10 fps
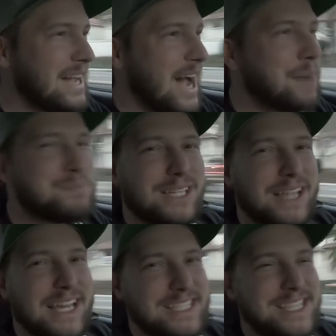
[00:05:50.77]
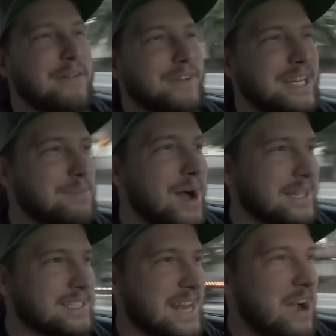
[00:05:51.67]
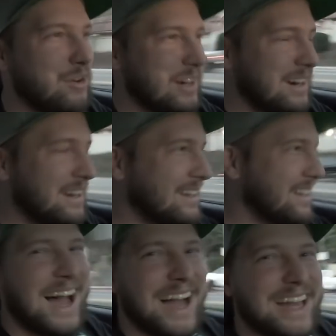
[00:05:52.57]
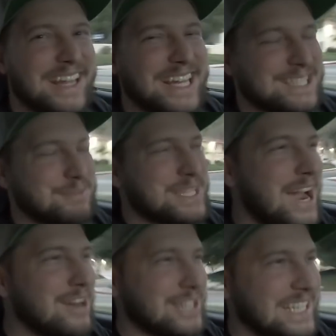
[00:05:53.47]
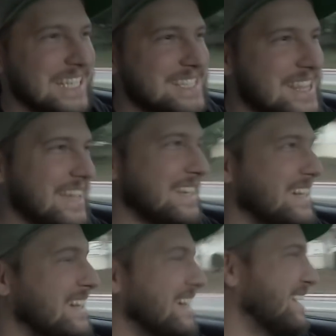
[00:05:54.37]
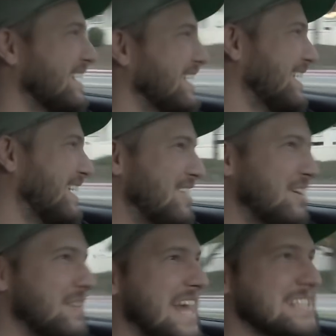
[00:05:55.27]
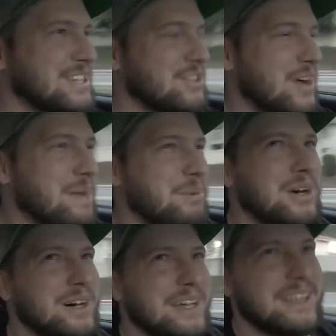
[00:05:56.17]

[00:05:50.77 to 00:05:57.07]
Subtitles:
Up to like 70 miles an hour. I gotta get some tires on this thing. Oh, that is incredible.